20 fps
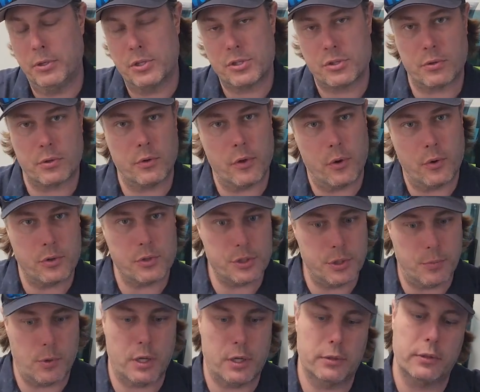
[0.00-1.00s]
you just drill the
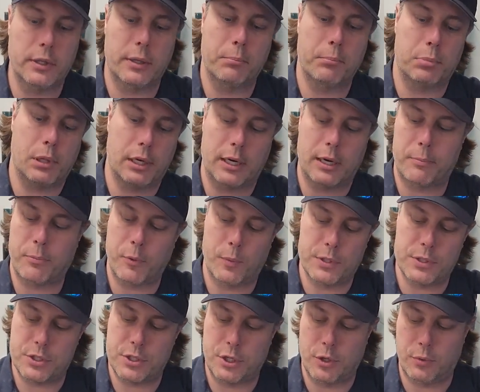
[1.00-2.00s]
holes you want and then plug up the
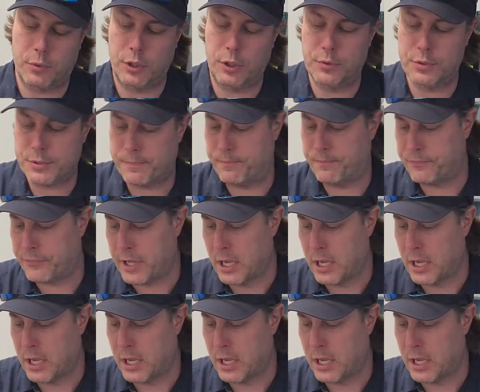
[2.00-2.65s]
ones you don't use.